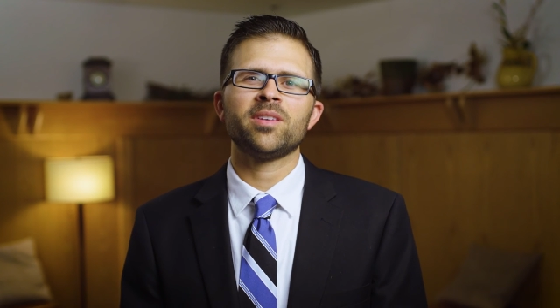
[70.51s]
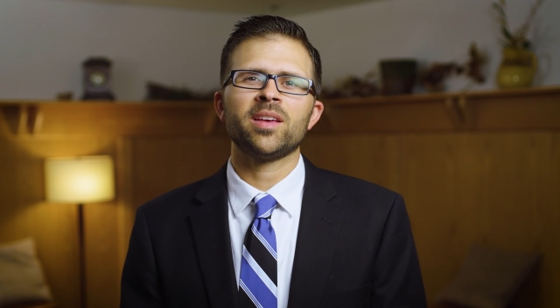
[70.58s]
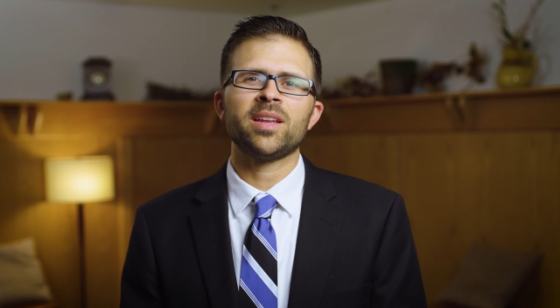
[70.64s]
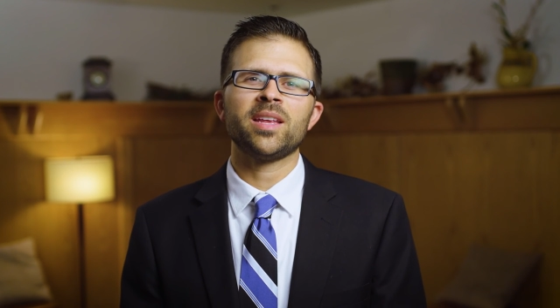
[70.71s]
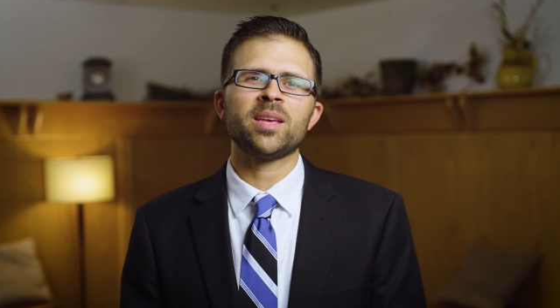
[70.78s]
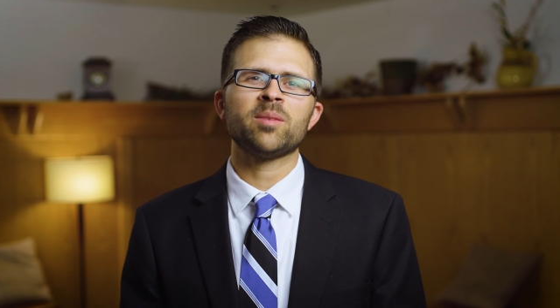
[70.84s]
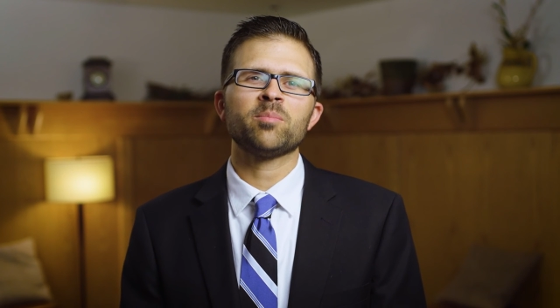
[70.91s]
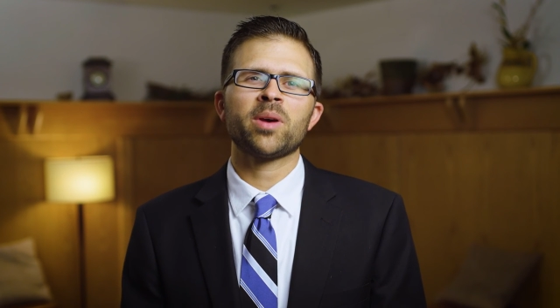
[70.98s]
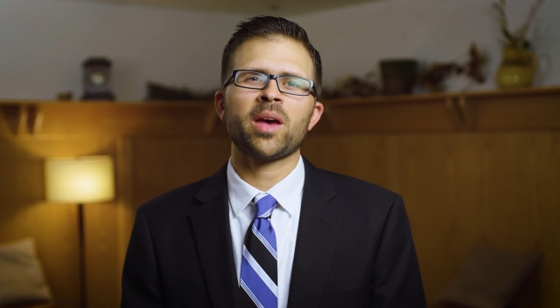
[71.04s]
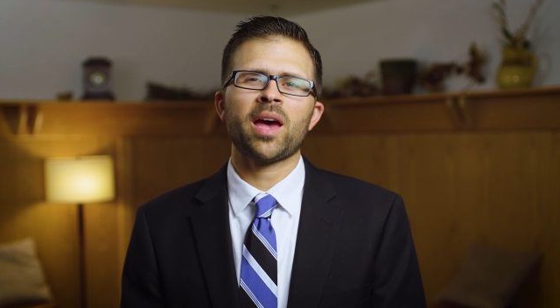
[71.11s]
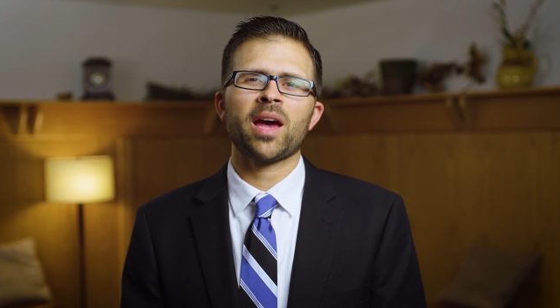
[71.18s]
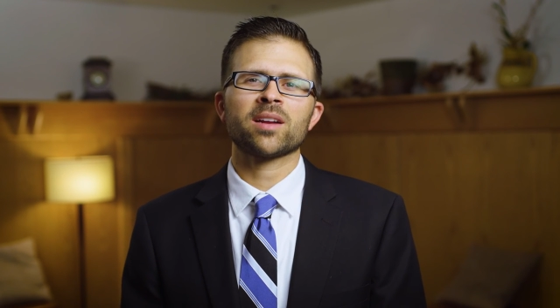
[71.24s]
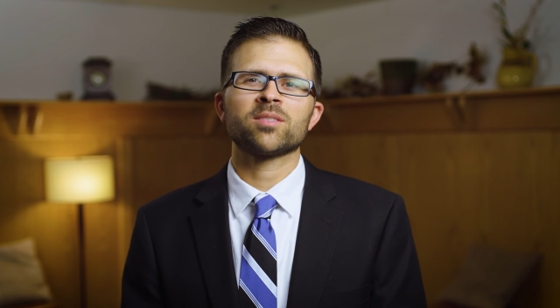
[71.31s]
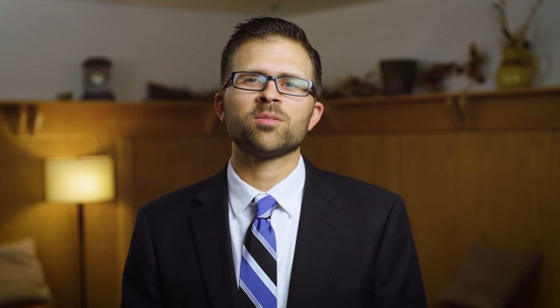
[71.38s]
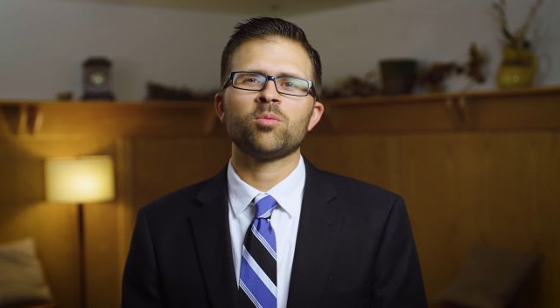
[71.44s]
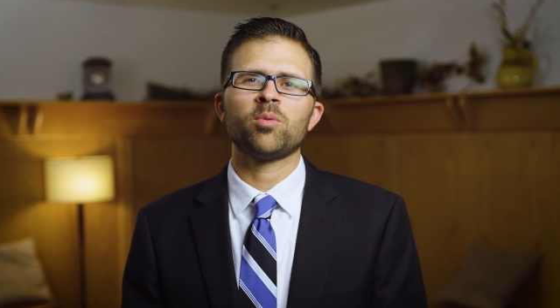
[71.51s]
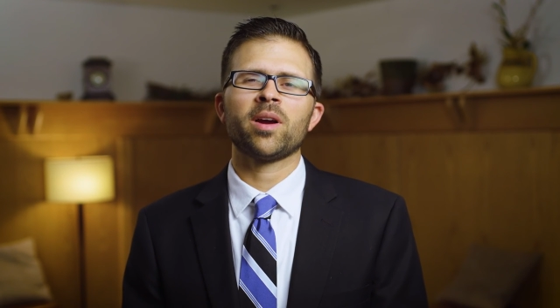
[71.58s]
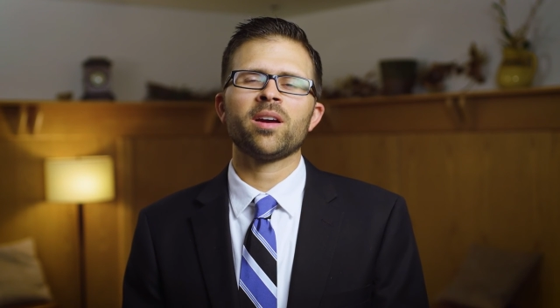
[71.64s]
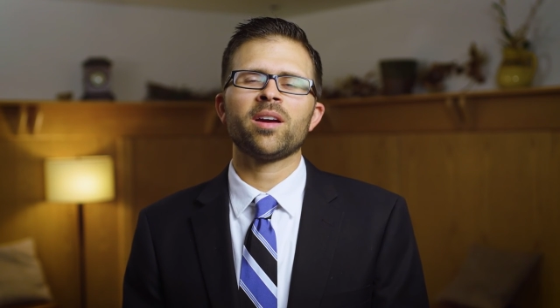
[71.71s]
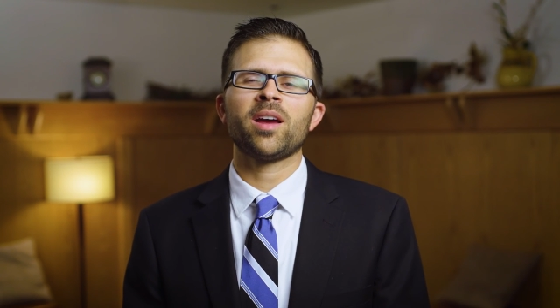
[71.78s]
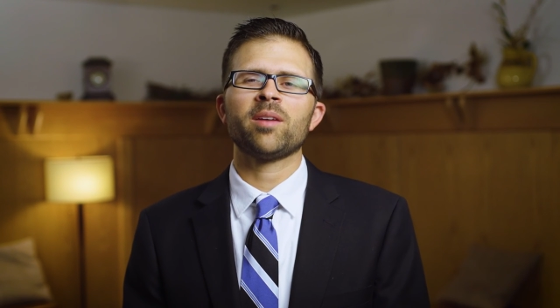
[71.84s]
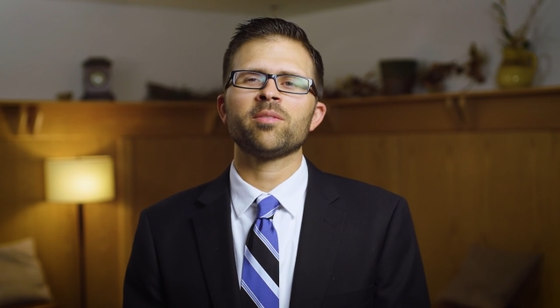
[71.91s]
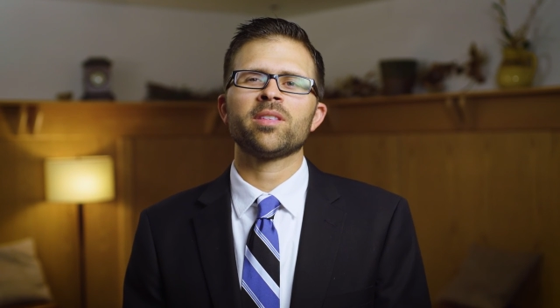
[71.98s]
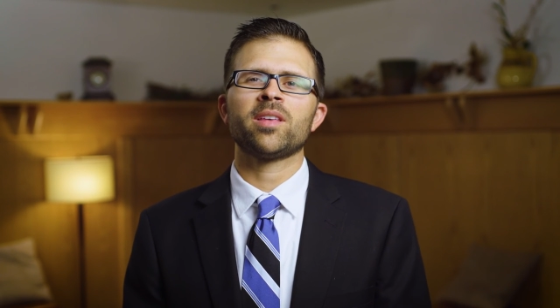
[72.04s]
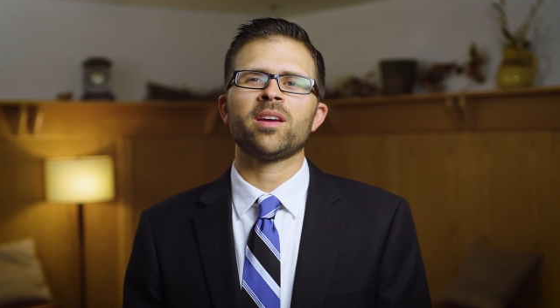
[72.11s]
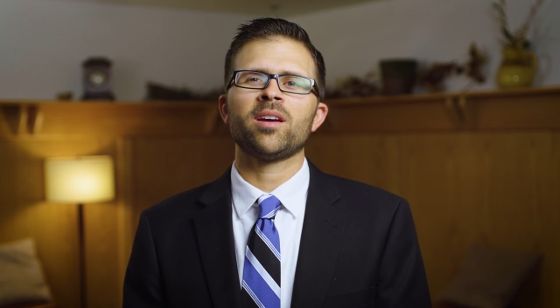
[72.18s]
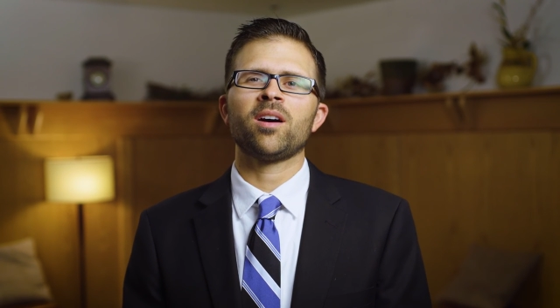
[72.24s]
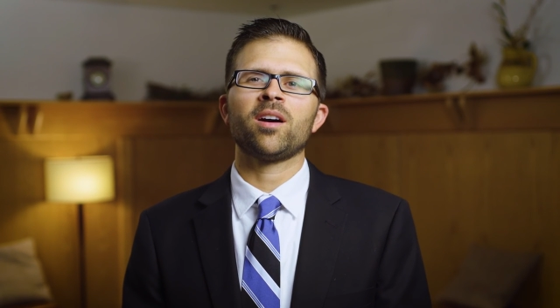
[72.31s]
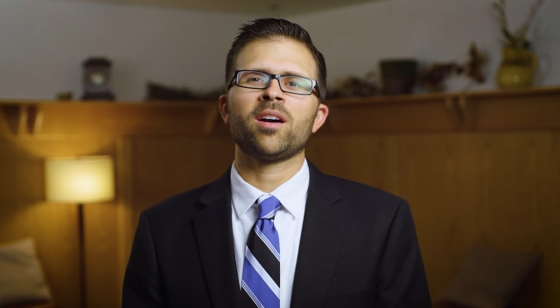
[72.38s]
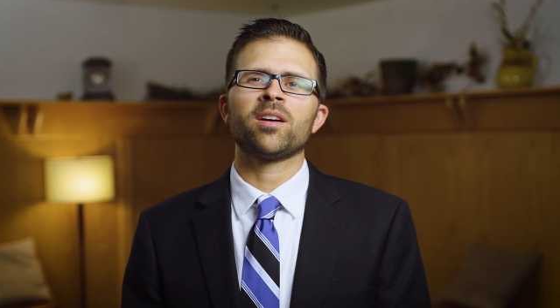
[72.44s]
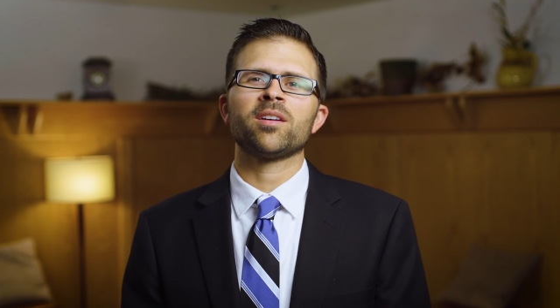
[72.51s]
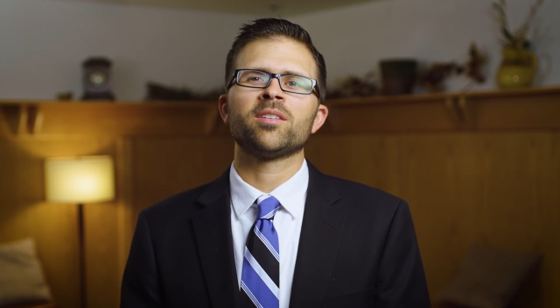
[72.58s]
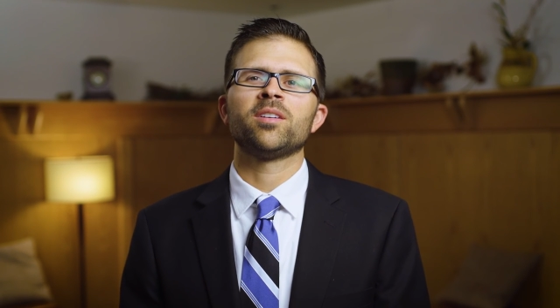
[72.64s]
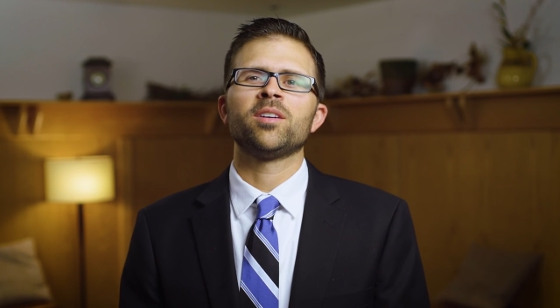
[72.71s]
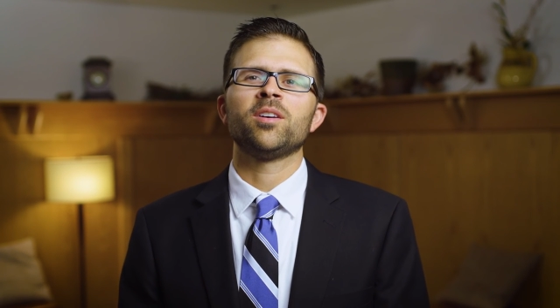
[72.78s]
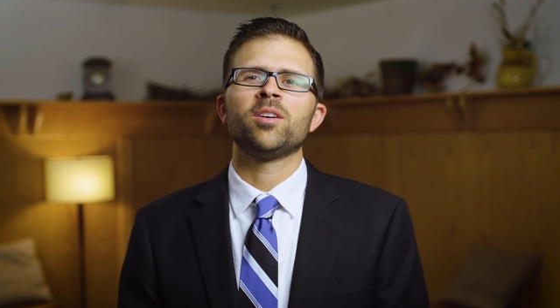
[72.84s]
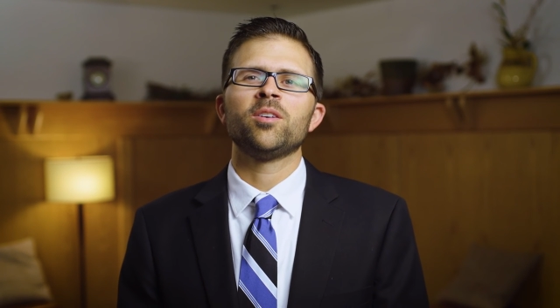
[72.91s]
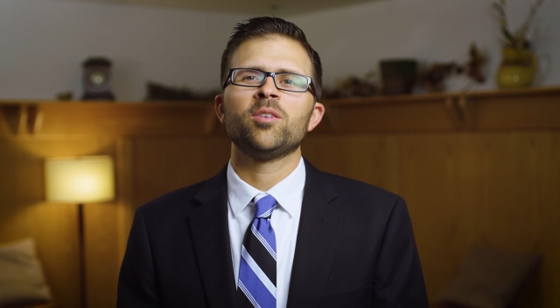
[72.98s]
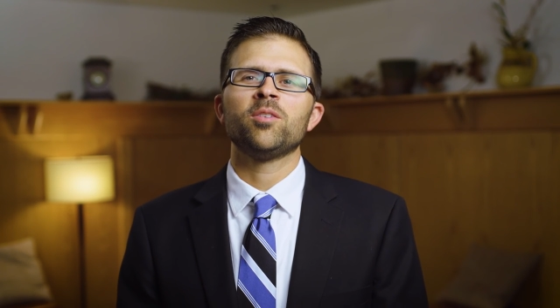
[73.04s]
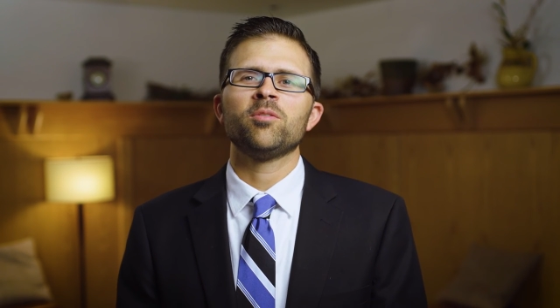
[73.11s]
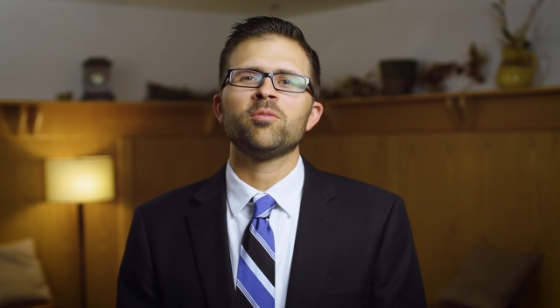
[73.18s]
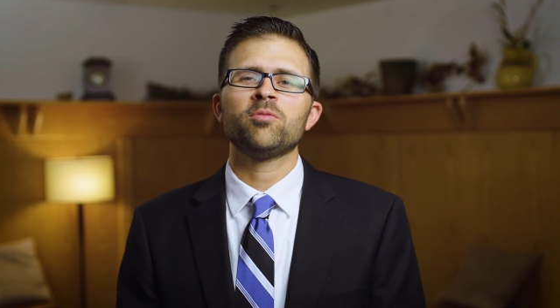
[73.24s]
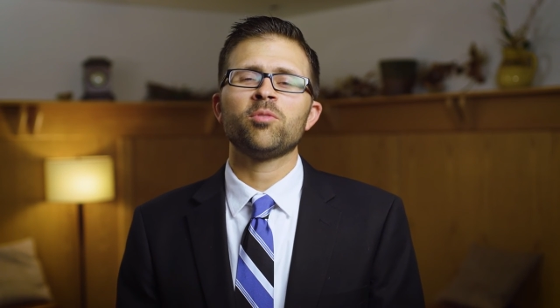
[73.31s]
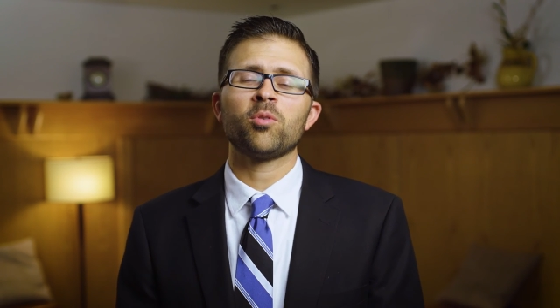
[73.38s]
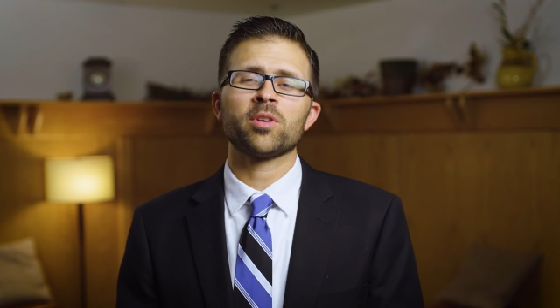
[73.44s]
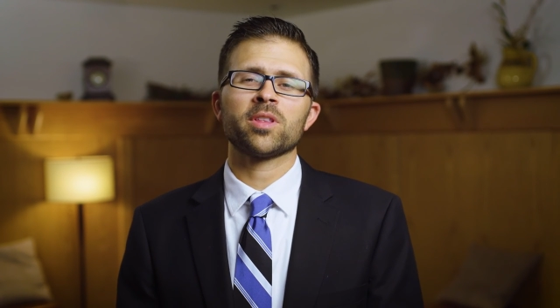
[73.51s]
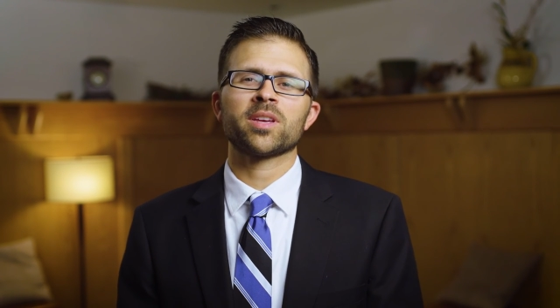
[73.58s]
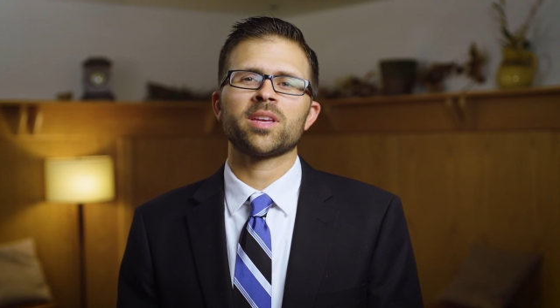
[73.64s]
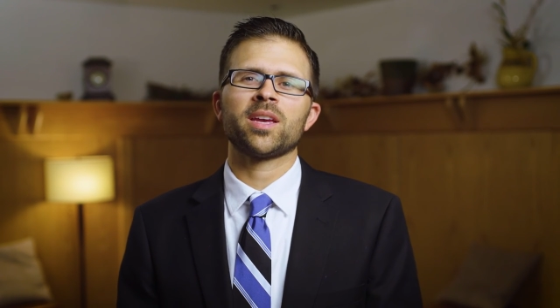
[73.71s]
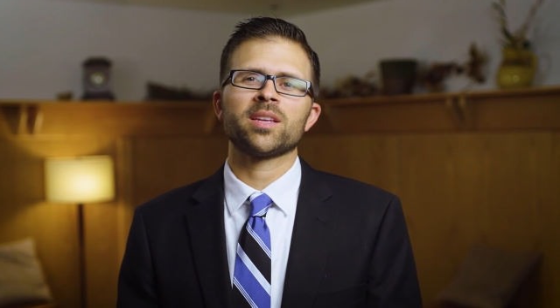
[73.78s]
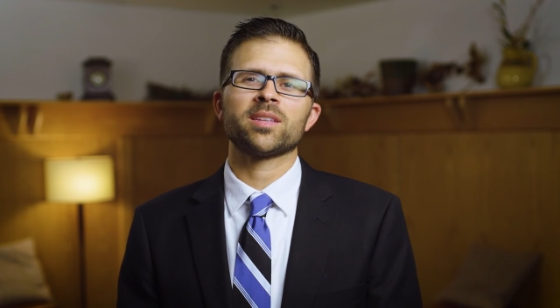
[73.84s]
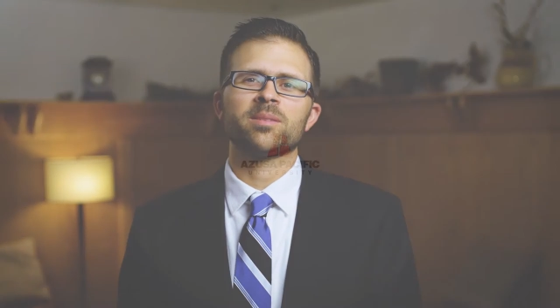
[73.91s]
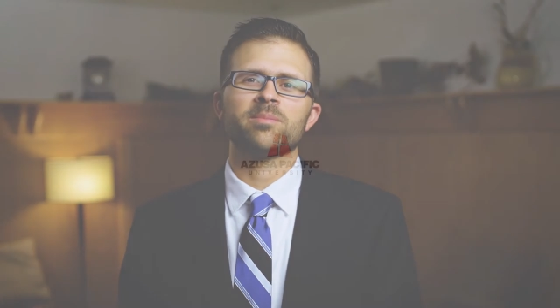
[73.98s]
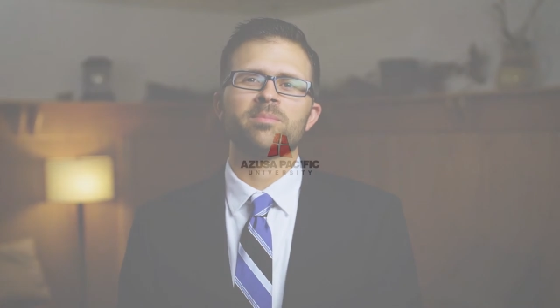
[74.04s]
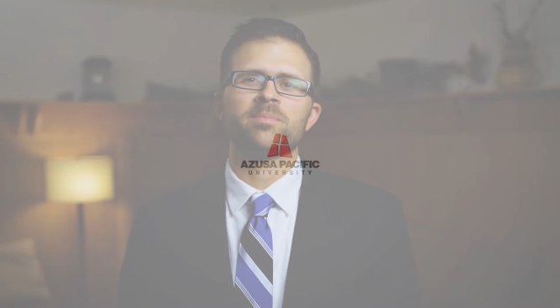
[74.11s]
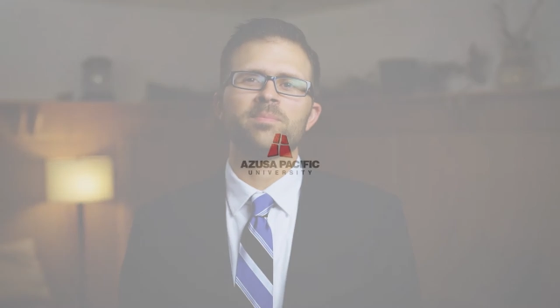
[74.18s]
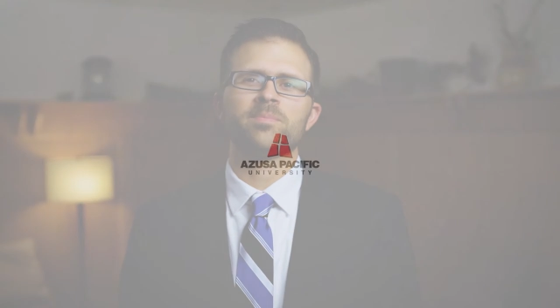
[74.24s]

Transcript: an impact wherever they are for the kingdom.